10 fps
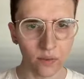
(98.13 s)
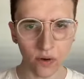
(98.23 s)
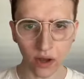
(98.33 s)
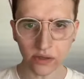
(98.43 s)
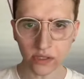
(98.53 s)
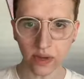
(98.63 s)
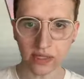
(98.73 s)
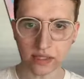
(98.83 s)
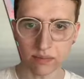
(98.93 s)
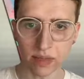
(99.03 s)
We're also
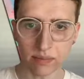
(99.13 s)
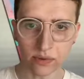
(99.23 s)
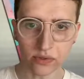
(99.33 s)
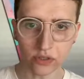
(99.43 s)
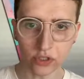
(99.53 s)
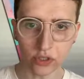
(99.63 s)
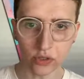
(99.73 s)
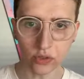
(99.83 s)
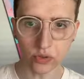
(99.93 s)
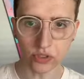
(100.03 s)
asking people
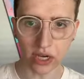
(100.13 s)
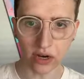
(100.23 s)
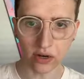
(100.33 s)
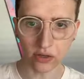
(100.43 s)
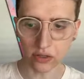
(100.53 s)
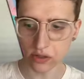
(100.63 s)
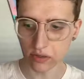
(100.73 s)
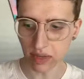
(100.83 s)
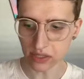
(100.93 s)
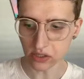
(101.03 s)
to share
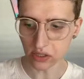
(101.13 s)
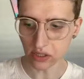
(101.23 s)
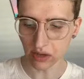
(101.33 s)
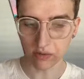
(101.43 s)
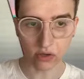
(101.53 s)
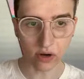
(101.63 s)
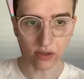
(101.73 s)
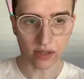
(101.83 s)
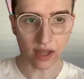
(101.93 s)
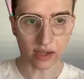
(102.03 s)
your message to the governor
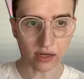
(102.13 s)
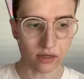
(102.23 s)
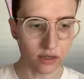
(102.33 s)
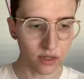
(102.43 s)
online.